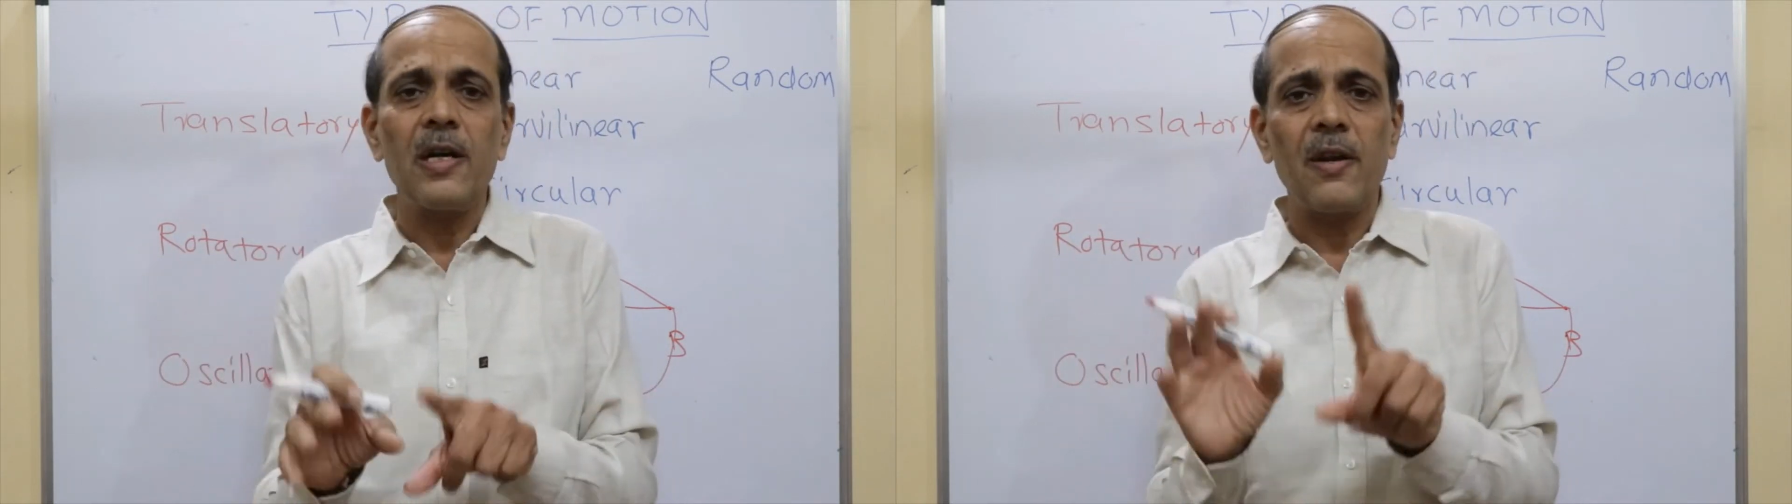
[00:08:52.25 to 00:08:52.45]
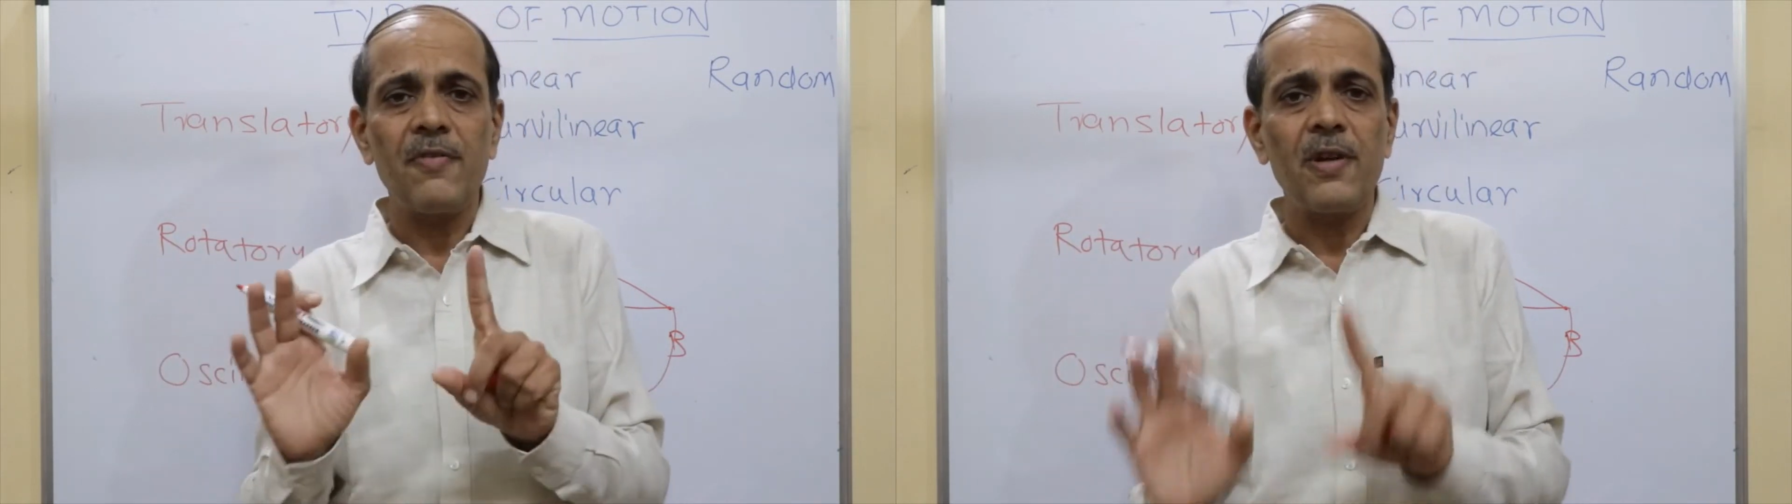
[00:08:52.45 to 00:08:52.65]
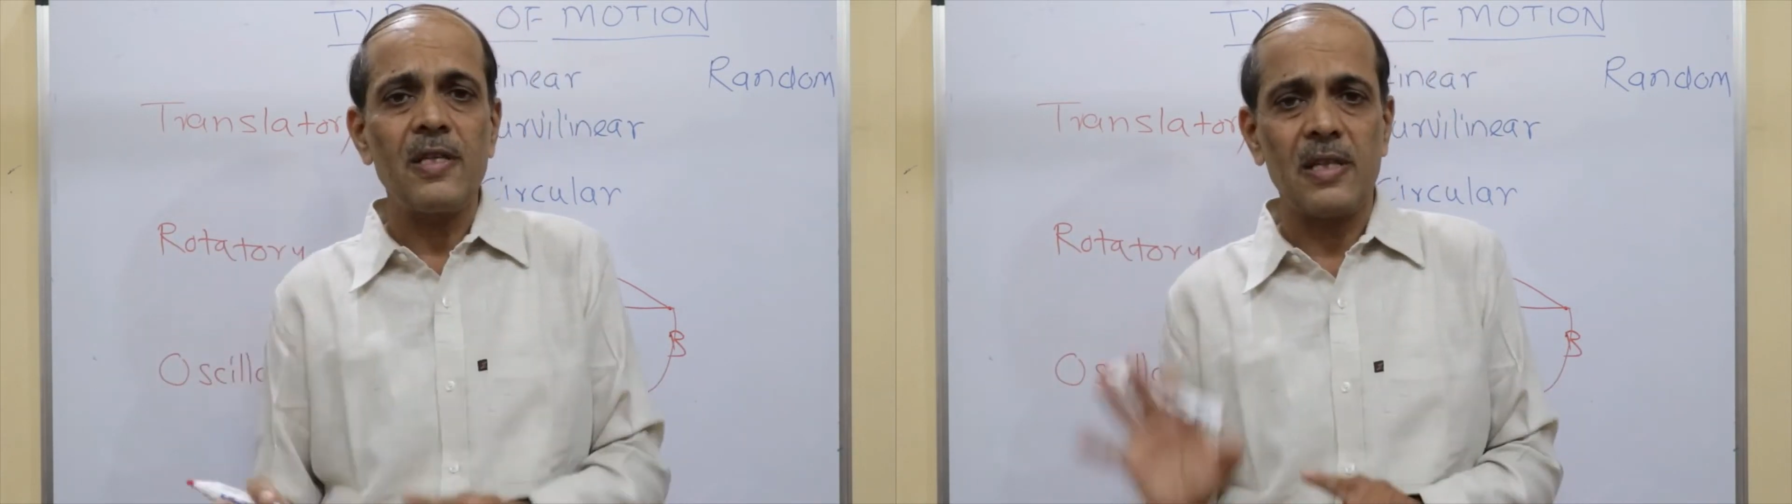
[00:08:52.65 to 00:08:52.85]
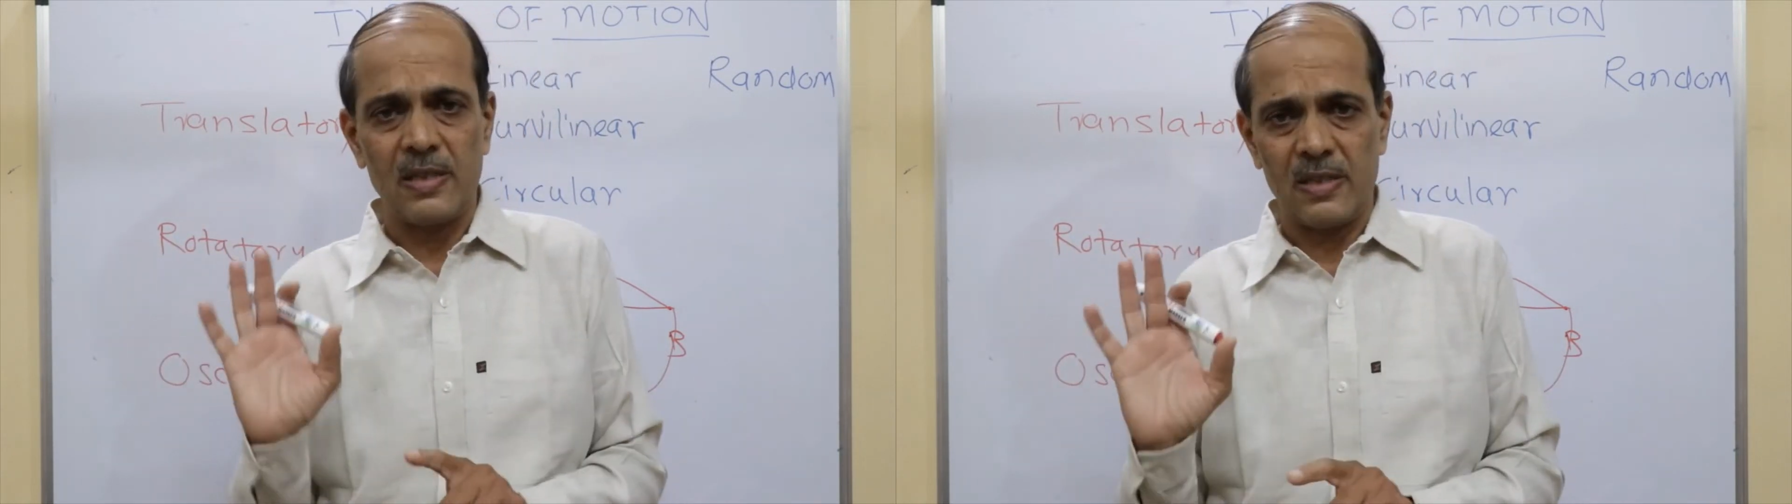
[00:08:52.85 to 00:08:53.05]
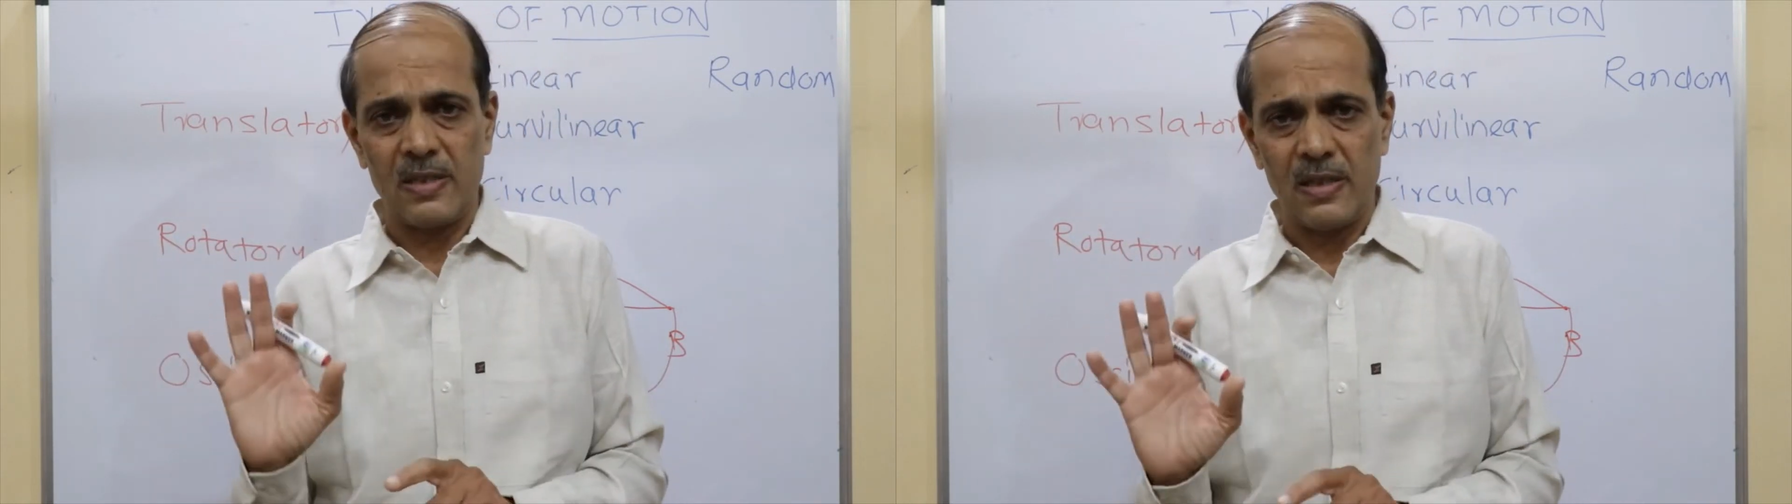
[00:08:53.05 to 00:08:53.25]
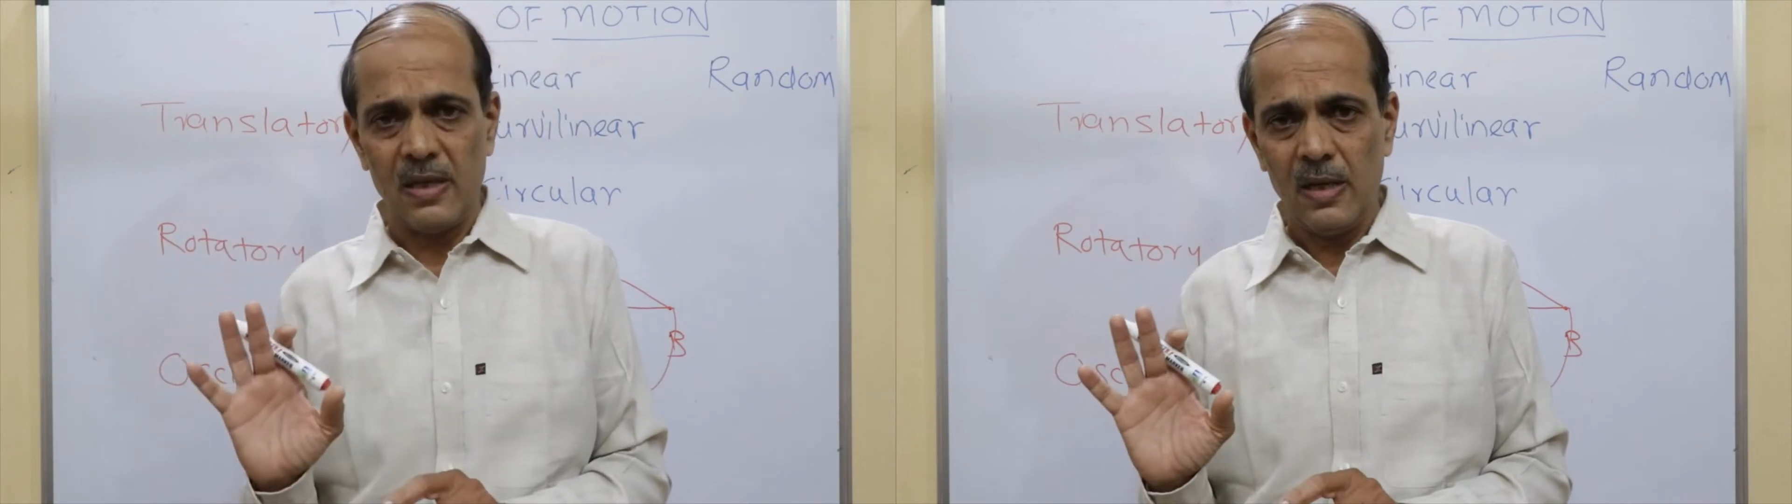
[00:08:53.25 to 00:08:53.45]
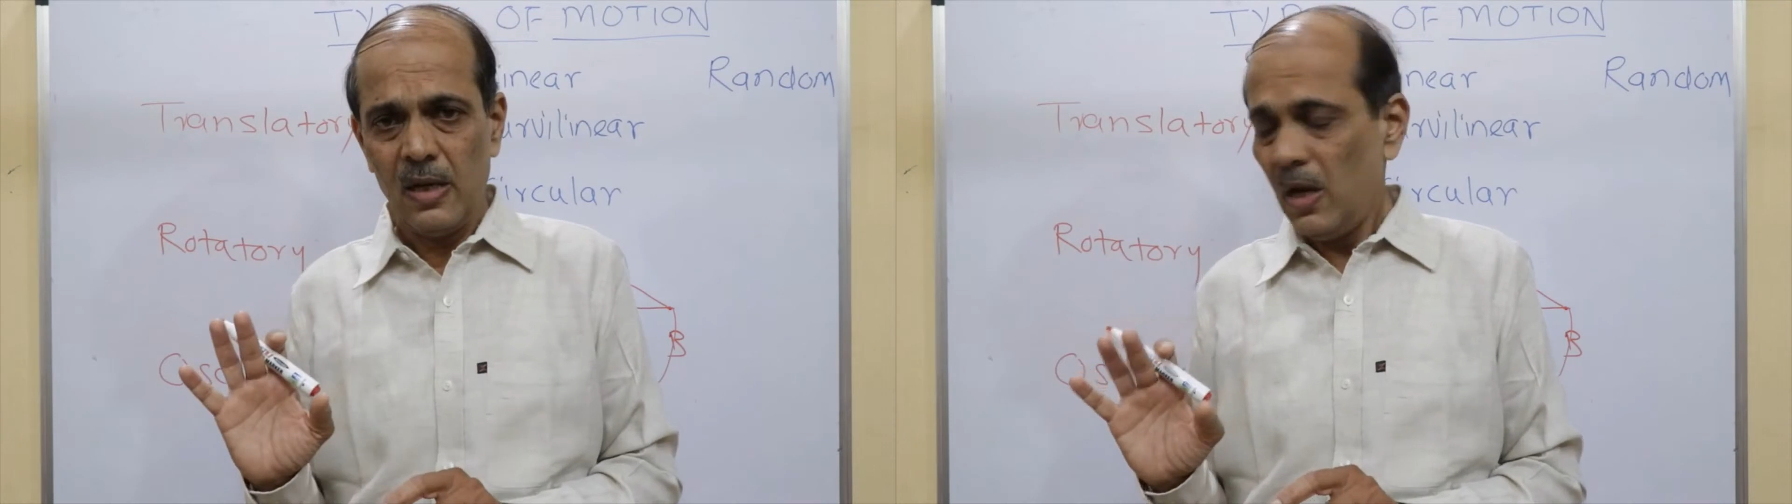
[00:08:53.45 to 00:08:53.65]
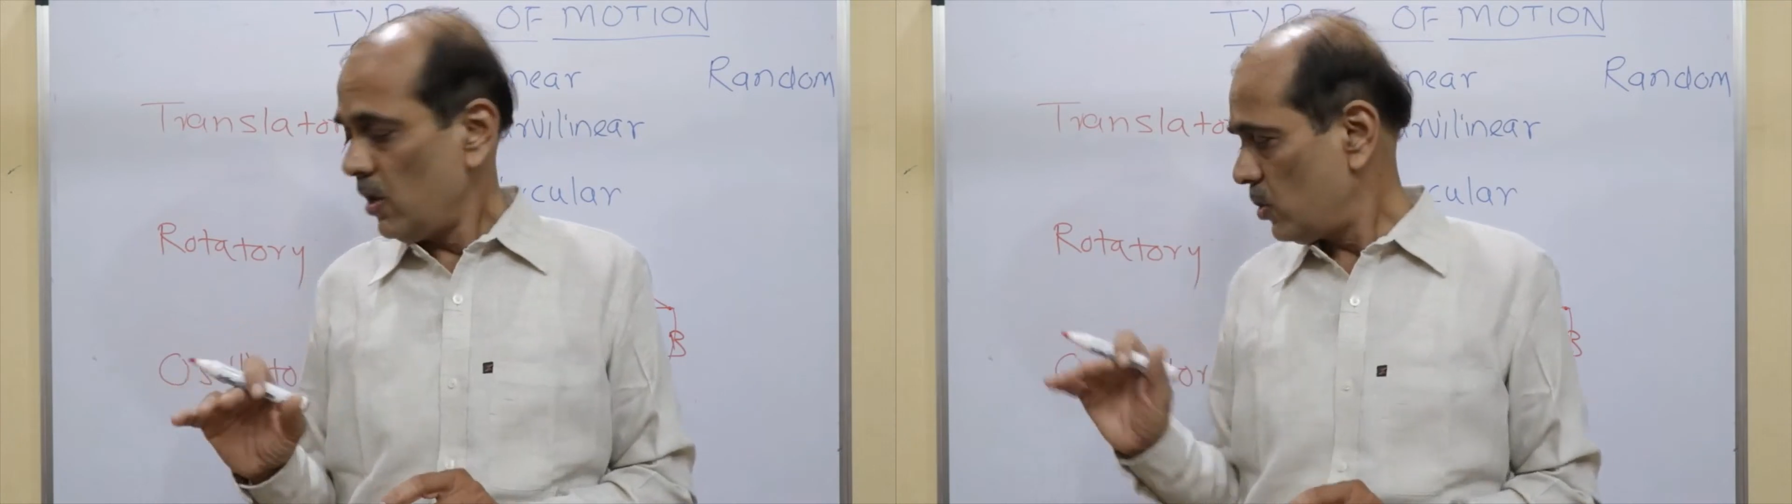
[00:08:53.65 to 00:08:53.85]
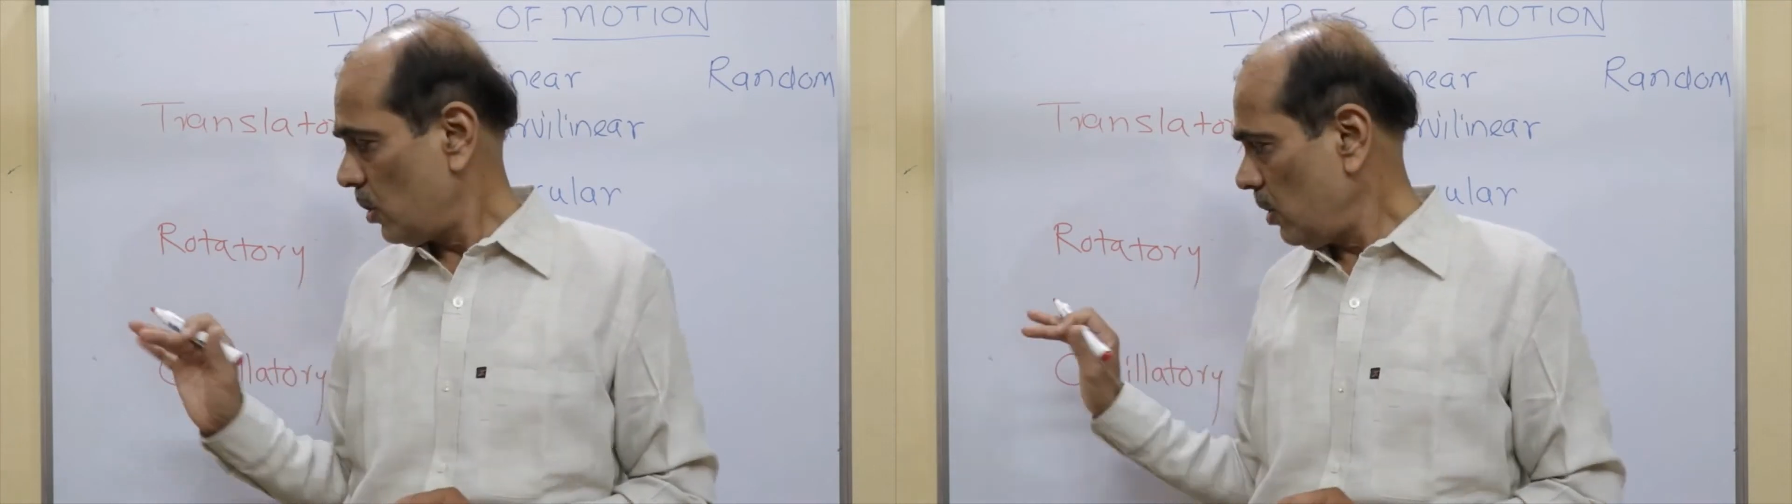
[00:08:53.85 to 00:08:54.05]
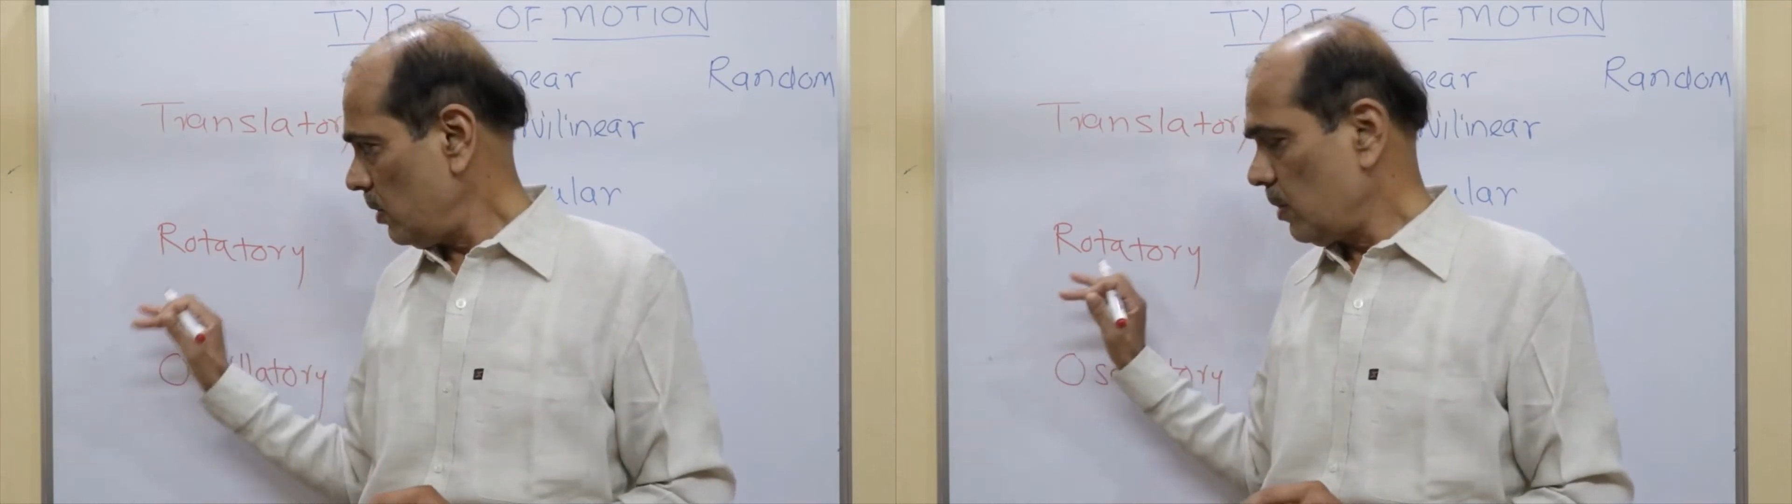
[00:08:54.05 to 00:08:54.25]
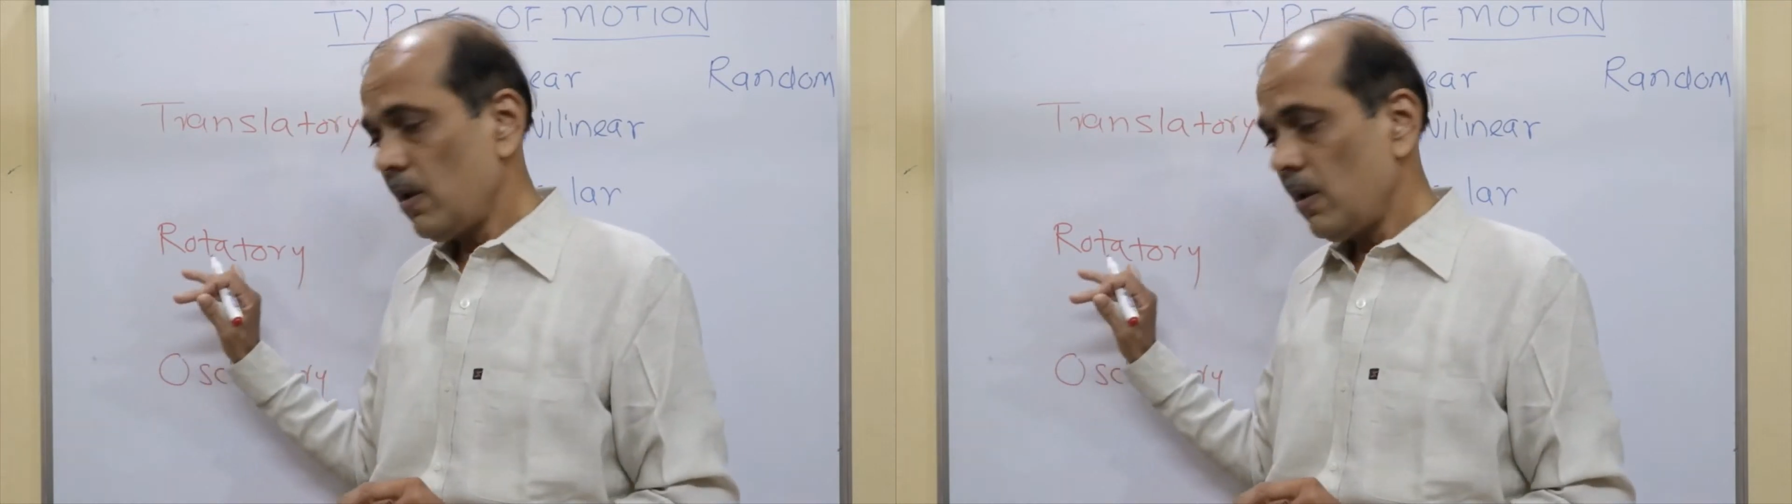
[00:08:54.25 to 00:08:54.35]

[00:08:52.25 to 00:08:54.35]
references. So